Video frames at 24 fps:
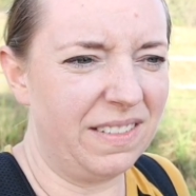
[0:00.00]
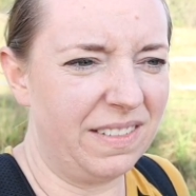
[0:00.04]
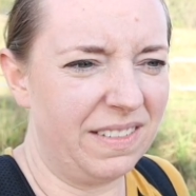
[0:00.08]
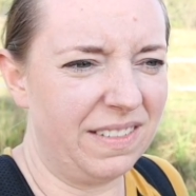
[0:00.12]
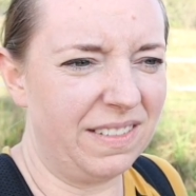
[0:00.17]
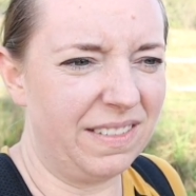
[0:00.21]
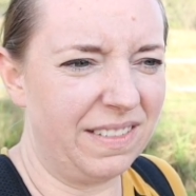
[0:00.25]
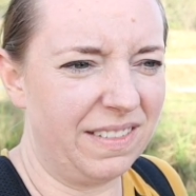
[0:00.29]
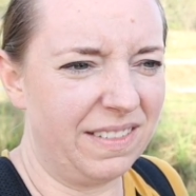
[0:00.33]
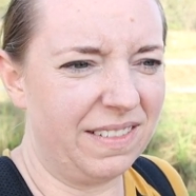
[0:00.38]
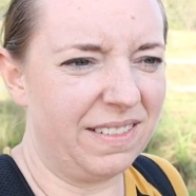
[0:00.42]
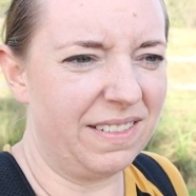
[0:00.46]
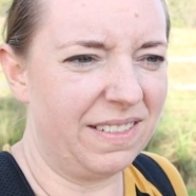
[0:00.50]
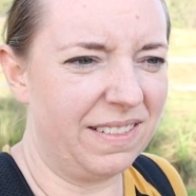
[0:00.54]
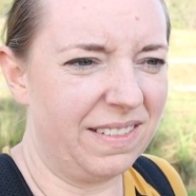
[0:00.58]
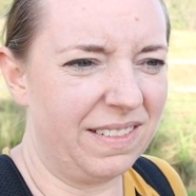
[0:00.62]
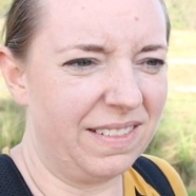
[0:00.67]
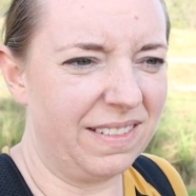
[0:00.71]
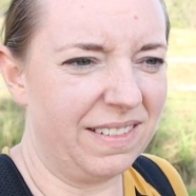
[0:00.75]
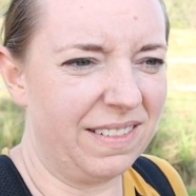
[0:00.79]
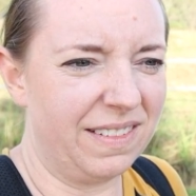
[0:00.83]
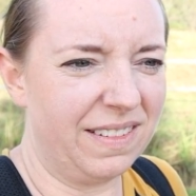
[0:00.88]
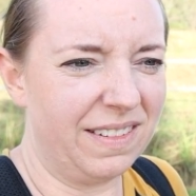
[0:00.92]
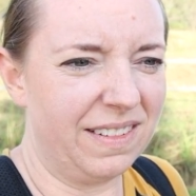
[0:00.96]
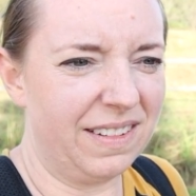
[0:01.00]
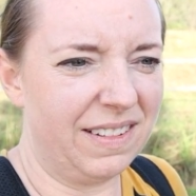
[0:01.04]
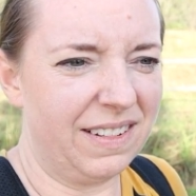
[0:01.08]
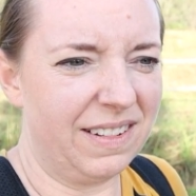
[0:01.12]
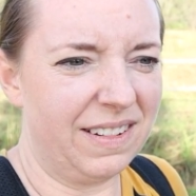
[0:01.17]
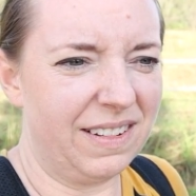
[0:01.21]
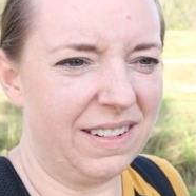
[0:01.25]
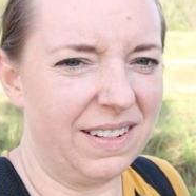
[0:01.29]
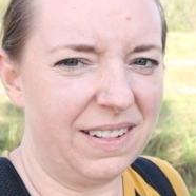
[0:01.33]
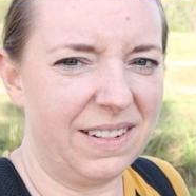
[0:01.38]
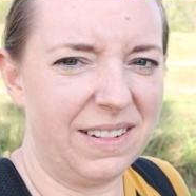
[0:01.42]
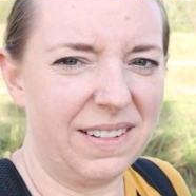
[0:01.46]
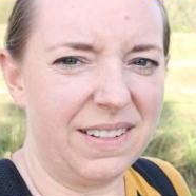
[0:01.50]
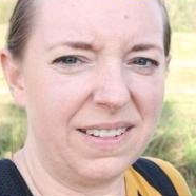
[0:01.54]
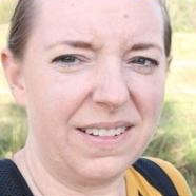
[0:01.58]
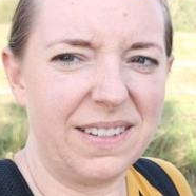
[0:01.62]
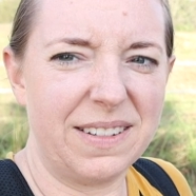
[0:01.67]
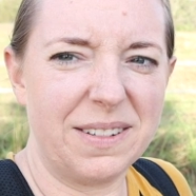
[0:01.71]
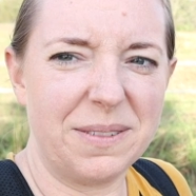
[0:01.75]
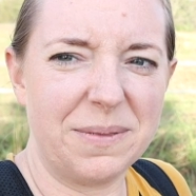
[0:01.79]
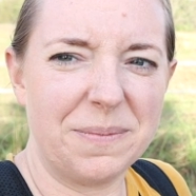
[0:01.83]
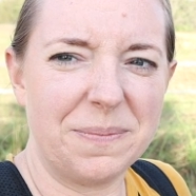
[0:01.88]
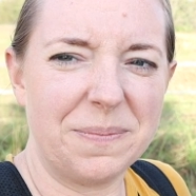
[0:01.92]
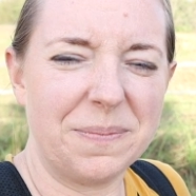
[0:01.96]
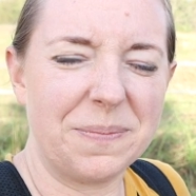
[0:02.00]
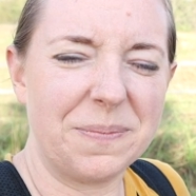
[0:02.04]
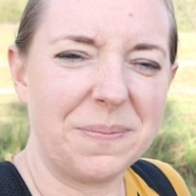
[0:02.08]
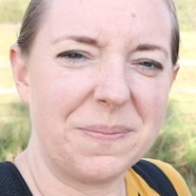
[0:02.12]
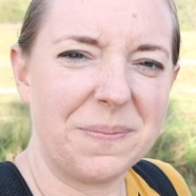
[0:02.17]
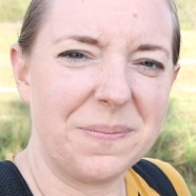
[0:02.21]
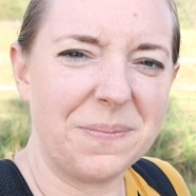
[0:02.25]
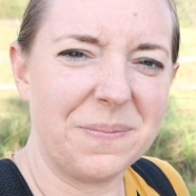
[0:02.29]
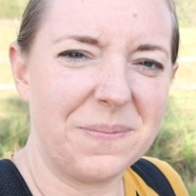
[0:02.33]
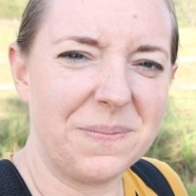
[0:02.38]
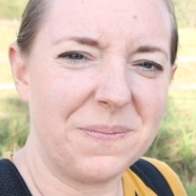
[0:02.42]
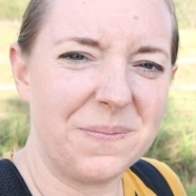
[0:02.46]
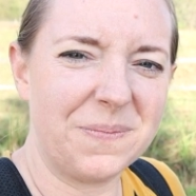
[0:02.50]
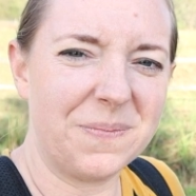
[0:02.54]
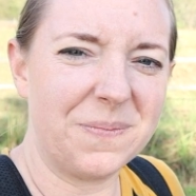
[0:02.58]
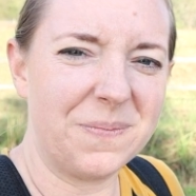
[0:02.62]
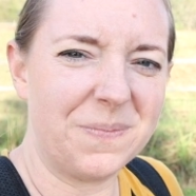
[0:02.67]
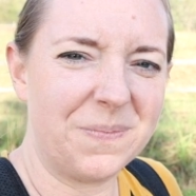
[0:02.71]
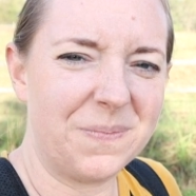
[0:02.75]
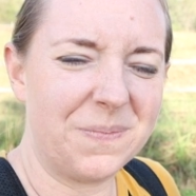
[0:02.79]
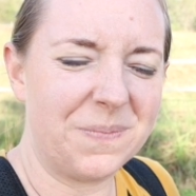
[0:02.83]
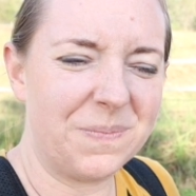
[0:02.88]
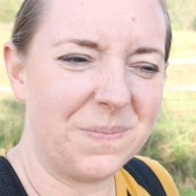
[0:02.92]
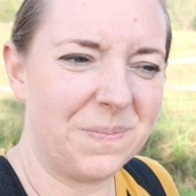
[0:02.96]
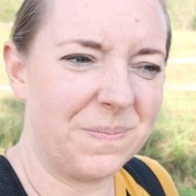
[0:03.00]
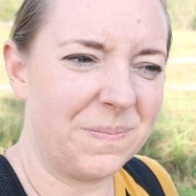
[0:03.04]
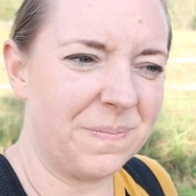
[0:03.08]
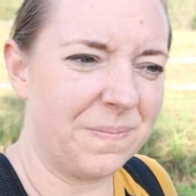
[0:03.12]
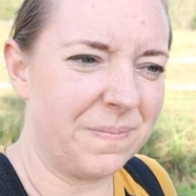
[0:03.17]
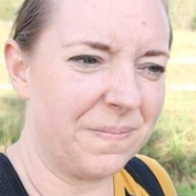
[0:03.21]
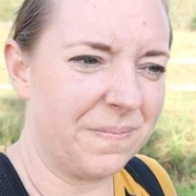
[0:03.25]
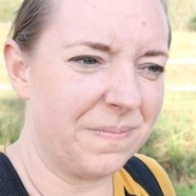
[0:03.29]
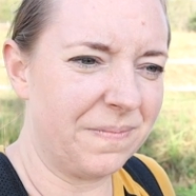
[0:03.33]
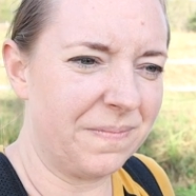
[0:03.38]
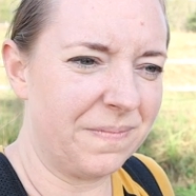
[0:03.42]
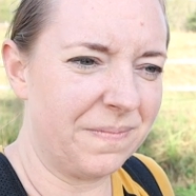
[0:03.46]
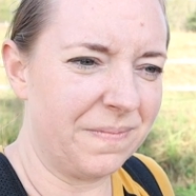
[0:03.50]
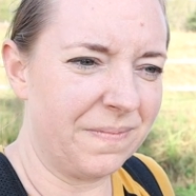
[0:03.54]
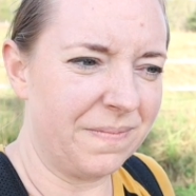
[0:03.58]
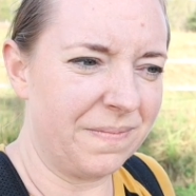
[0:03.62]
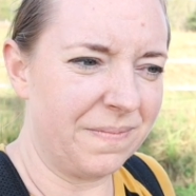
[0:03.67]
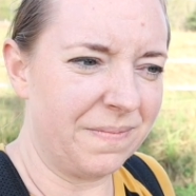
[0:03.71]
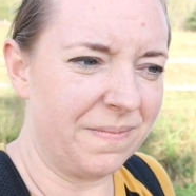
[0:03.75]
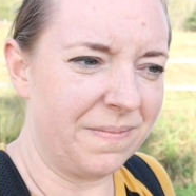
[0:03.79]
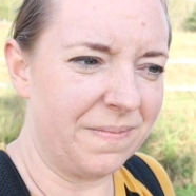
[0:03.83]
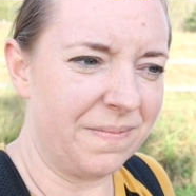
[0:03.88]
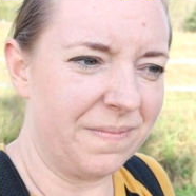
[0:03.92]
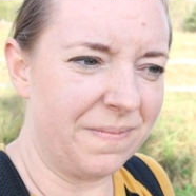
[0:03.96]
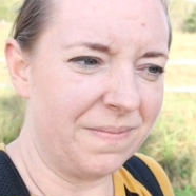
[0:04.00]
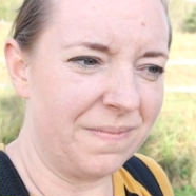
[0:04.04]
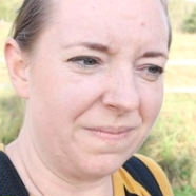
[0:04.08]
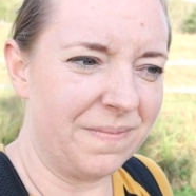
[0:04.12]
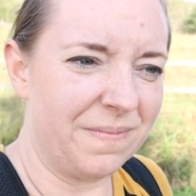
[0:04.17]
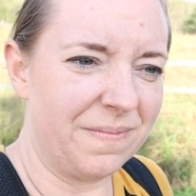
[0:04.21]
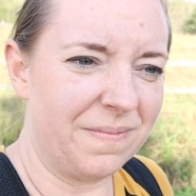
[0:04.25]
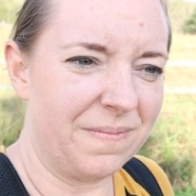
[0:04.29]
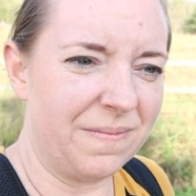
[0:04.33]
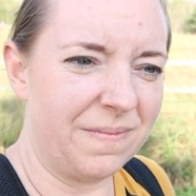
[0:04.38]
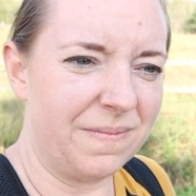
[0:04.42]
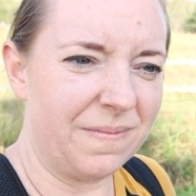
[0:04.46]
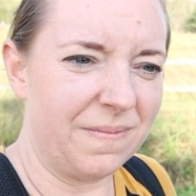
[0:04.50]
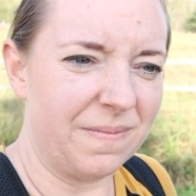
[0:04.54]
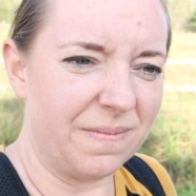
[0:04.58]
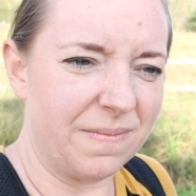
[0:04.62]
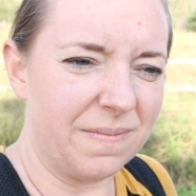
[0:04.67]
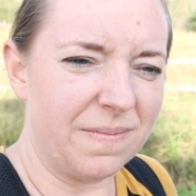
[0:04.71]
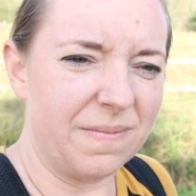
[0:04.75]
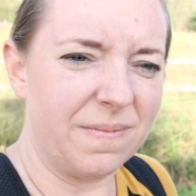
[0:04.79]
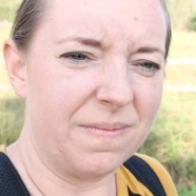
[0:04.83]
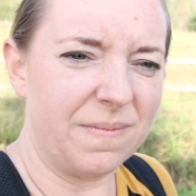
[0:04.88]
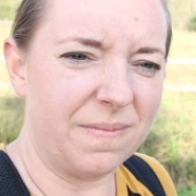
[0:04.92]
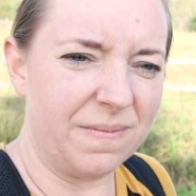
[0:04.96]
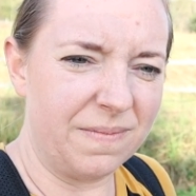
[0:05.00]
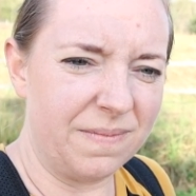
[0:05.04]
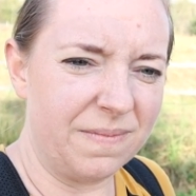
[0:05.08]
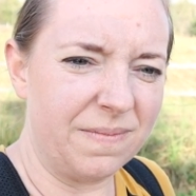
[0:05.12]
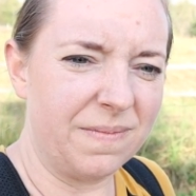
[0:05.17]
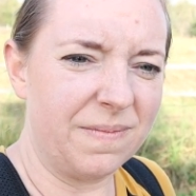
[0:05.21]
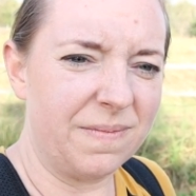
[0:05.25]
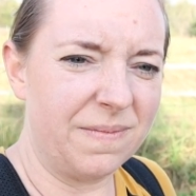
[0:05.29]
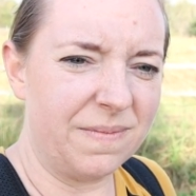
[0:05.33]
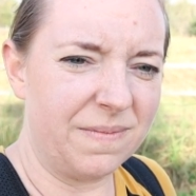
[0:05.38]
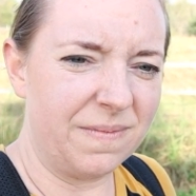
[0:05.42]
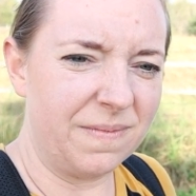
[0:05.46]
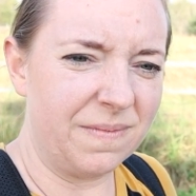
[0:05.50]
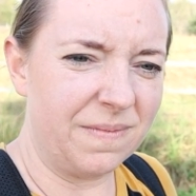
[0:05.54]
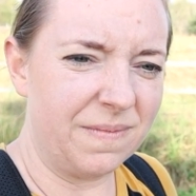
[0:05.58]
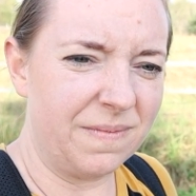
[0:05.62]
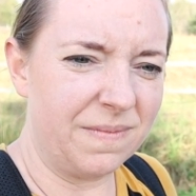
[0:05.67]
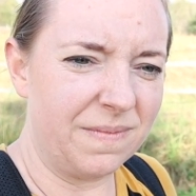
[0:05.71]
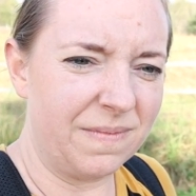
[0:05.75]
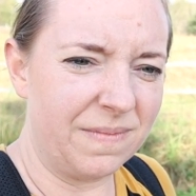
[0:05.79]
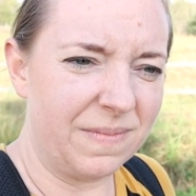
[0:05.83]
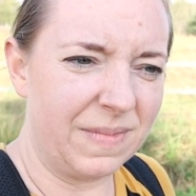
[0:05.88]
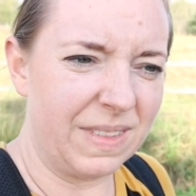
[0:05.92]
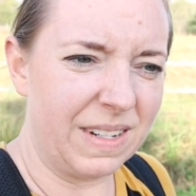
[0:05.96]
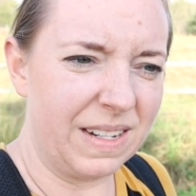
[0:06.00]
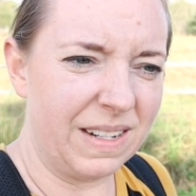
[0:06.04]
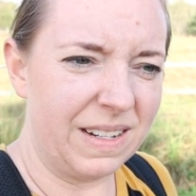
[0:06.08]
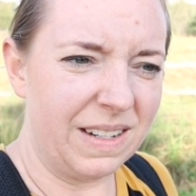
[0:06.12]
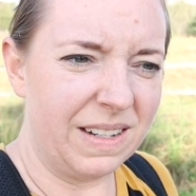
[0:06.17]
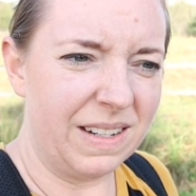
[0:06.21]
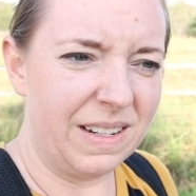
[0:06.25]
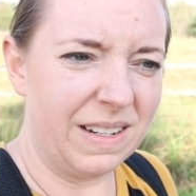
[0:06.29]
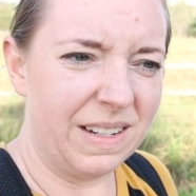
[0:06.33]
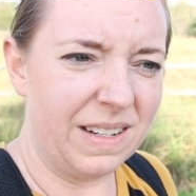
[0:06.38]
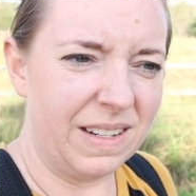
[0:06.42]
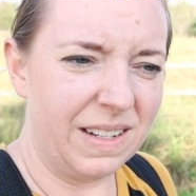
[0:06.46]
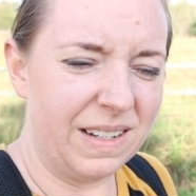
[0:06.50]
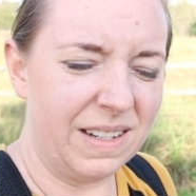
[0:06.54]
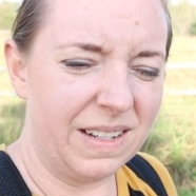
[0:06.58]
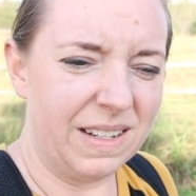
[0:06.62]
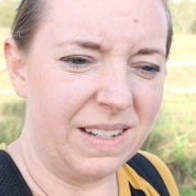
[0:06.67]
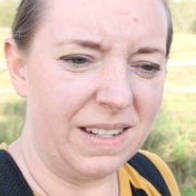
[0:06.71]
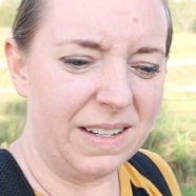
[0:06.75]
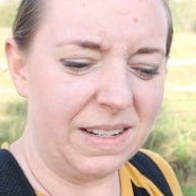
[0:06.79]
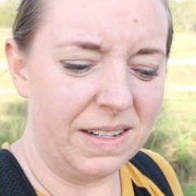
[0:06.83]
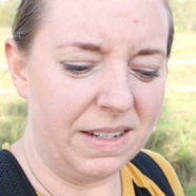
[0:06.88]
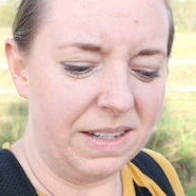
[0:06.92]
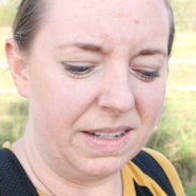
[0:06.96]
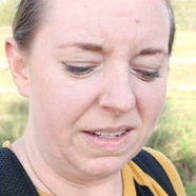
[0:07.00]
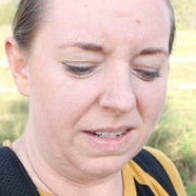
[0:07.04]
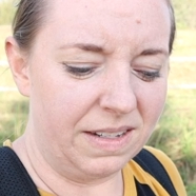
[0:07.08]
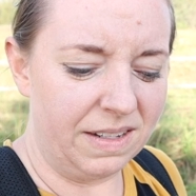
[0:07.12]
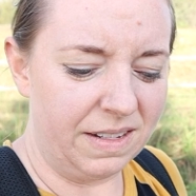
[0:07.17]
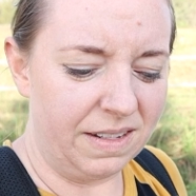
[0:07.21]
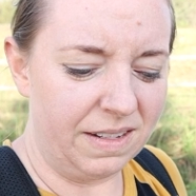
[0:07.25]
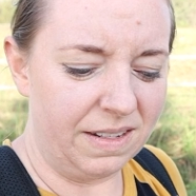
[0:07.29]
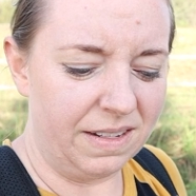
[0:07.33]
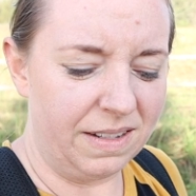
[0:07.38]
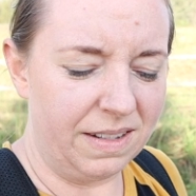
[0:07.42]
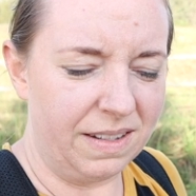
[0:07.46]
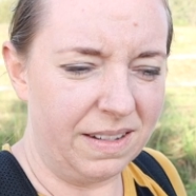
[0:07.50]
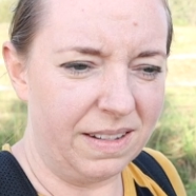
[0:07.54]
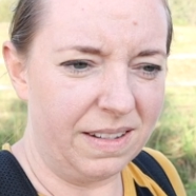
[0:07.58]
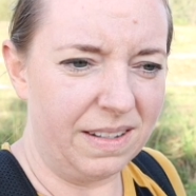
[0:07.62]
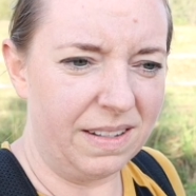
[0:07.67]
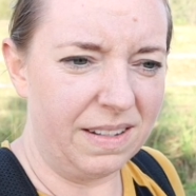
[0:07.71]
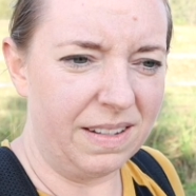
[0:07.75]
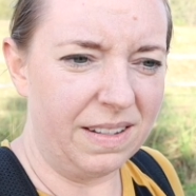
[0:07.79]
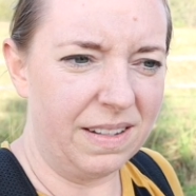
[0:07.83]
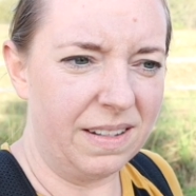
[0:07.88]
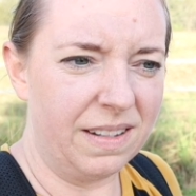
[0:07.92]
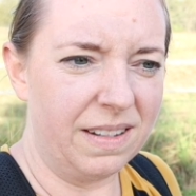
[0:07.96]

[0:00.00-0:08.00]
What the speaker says: (not speaking)